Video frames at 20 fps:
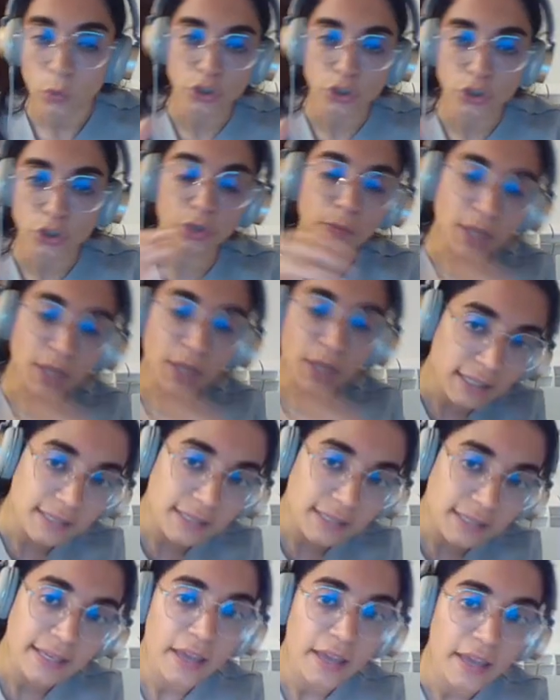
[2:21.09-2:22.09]
which
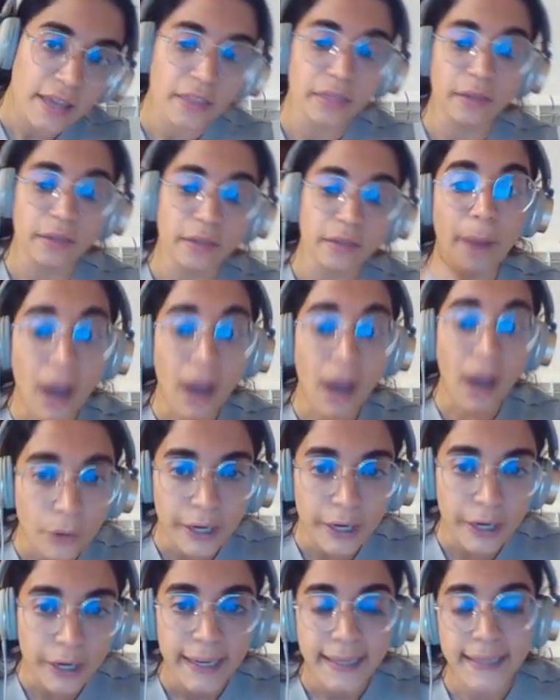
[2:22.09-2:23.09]
means the
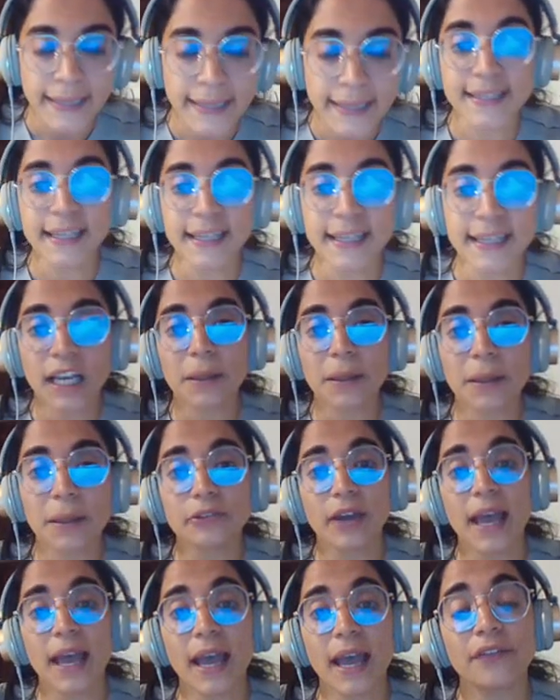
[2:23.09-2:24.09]
power is
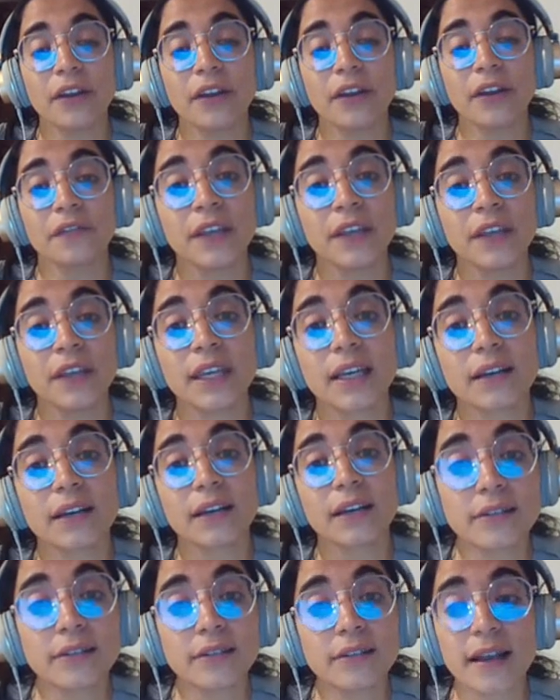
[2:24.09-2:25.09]
equal to
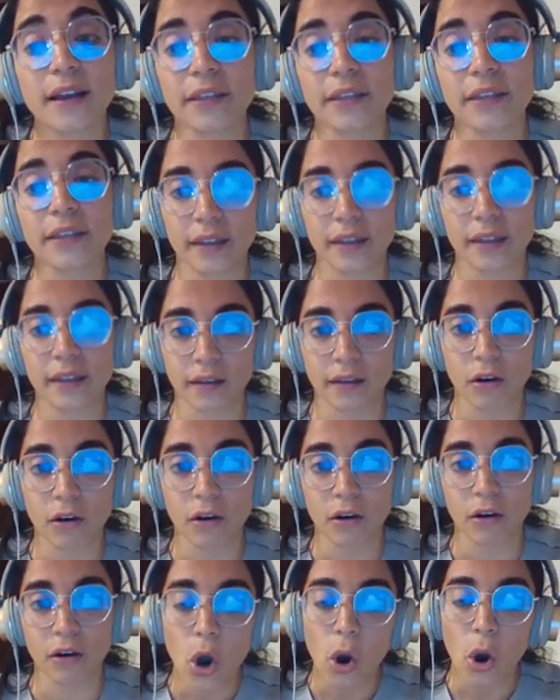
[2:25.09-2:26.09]
Fv cosine
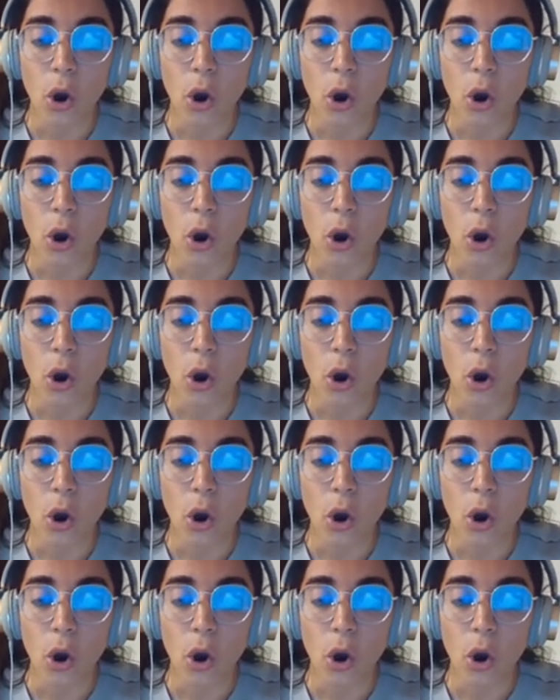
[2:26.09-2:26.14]
theta,